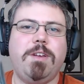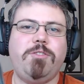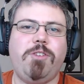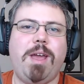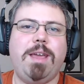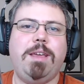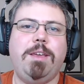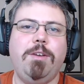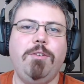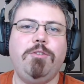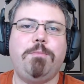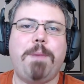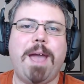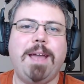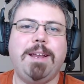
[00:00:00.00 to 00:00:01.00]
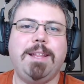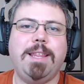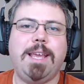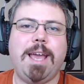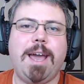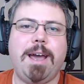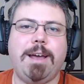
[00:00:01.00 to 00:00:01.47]
a huge pain in
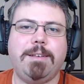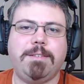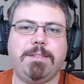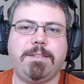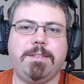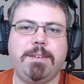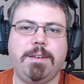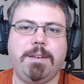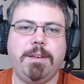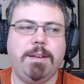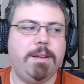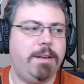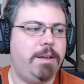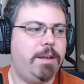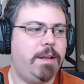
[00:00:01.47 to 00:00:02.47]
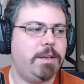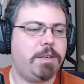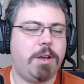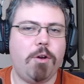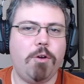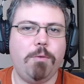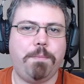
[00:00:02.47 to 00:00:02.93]
the ass to
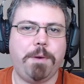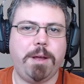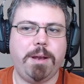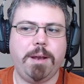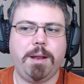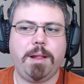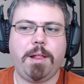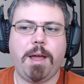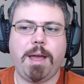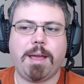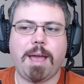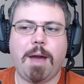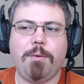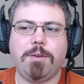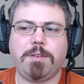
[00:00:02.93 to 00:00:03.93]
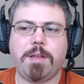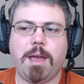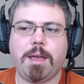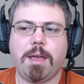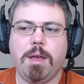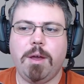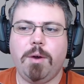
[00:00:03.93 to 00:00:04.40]
open. Like, I was
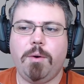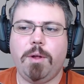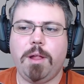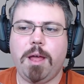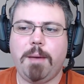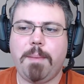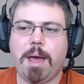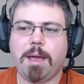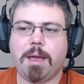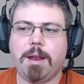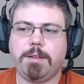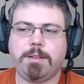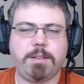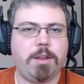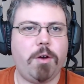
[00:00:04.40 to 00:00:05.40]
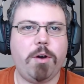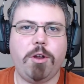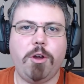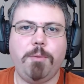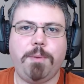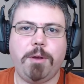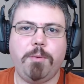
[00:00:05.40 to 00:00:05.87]
like, well, am I going to saw it
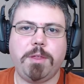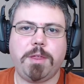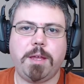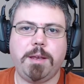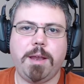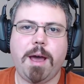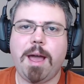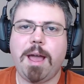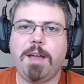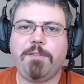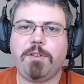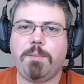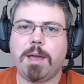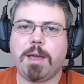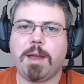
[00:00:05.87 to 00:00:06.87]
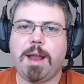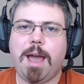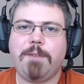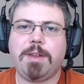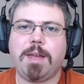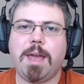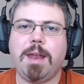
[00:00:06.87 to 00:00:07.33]
open with a knife? Am I going to have
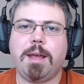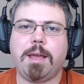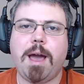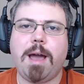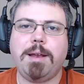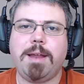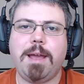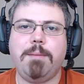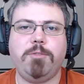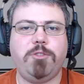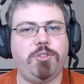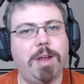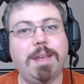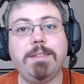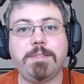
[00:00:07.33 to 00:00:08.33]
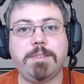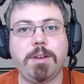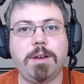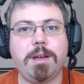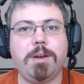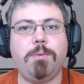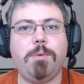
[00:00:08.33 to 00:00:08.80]
to get a goddamn
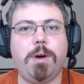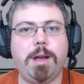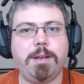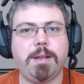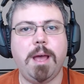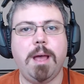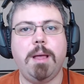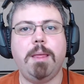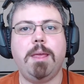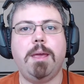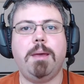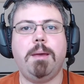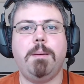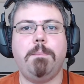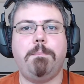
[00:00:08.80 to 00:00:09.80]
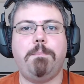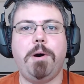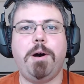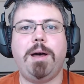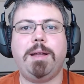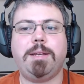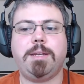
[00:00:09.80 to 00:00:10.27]
chainsaw? What?
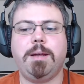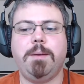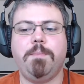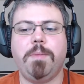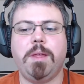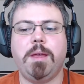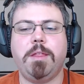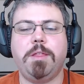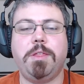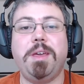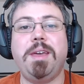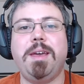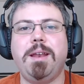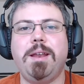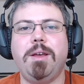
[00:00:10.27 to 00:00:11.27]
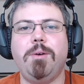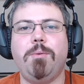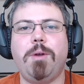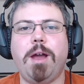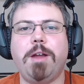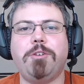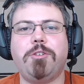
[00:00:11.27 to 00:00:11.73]
But then, when
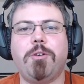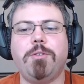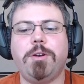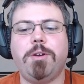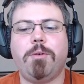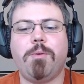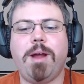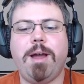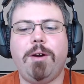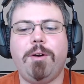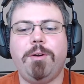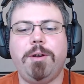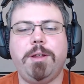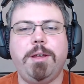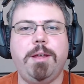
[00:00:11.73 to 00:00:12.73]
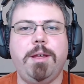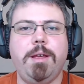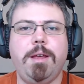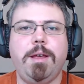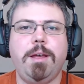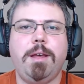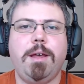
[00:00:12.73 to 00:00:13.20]
I turned it around,
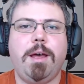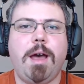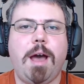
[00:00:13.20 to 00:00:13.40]
I